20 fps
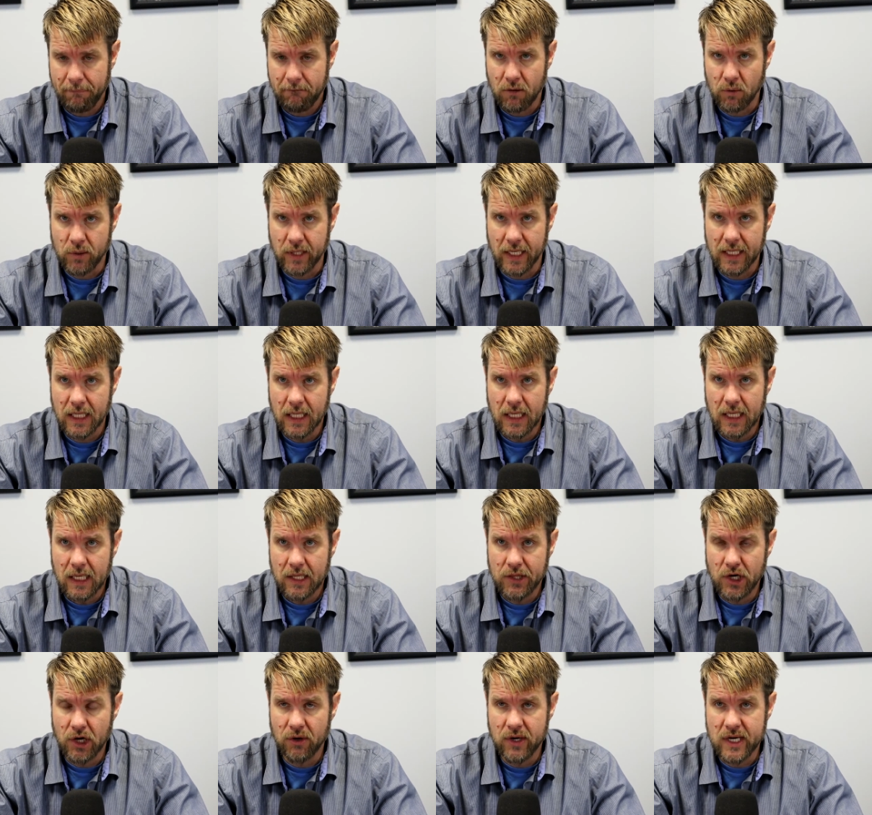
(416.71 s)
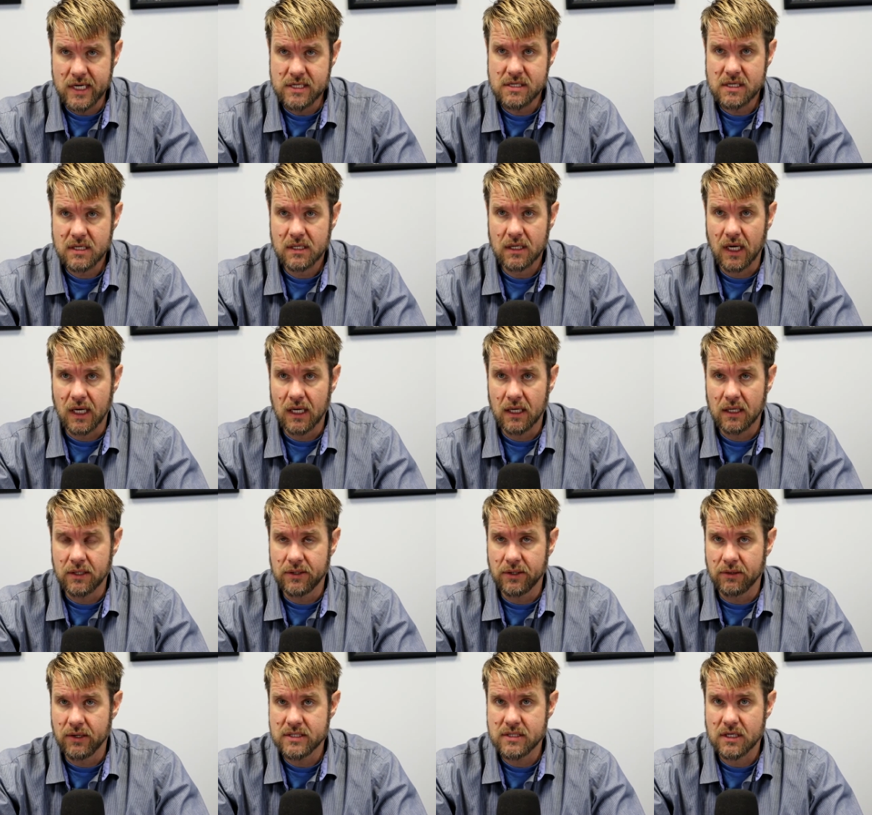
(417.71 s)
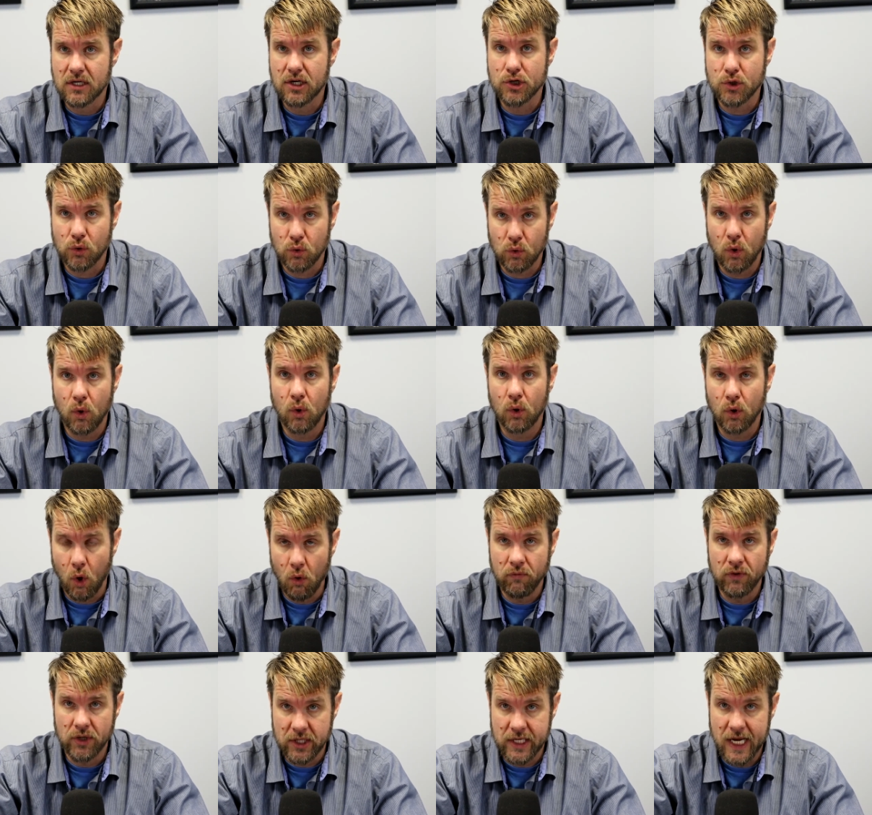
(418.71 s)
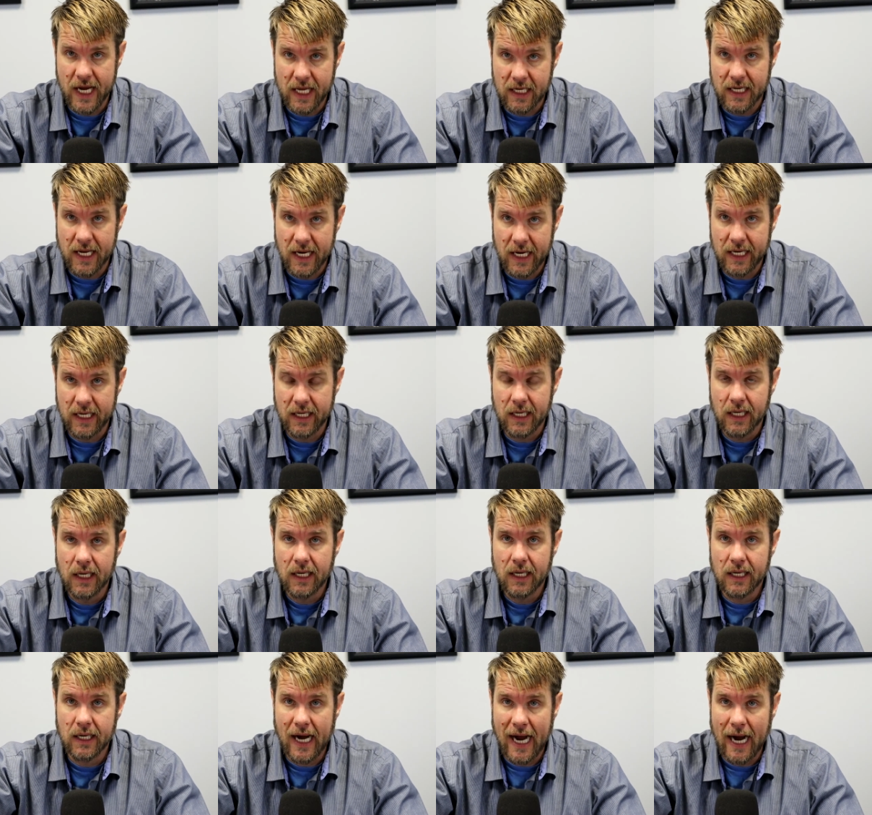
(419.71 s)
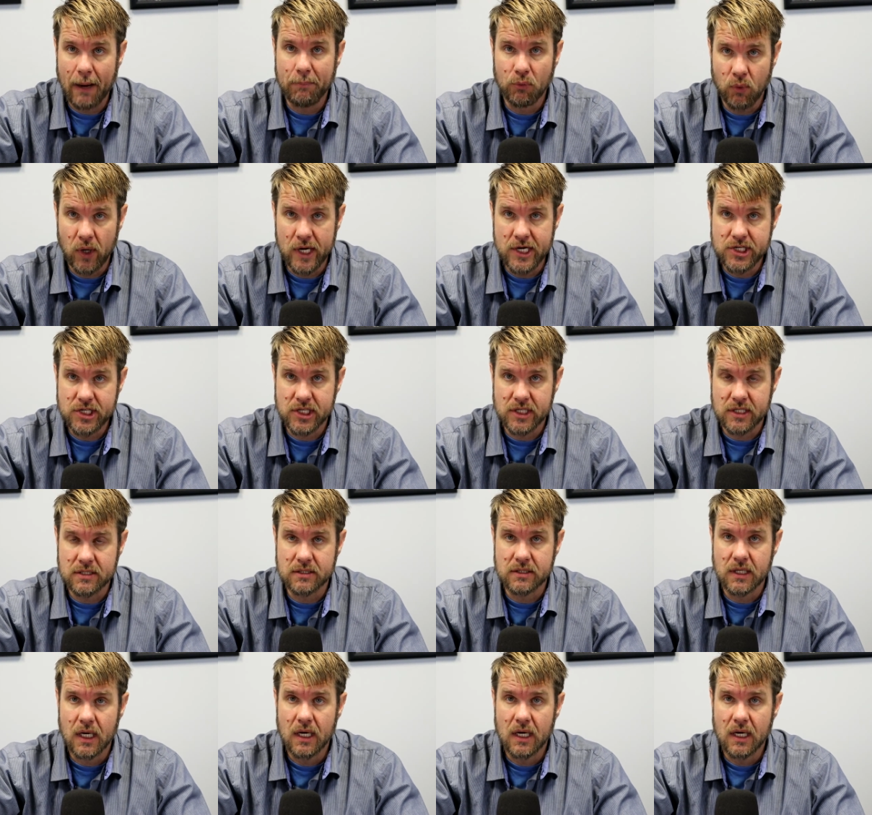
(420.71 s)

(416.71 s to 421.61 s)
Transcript: Okay, there isn't control over the day-to-day operations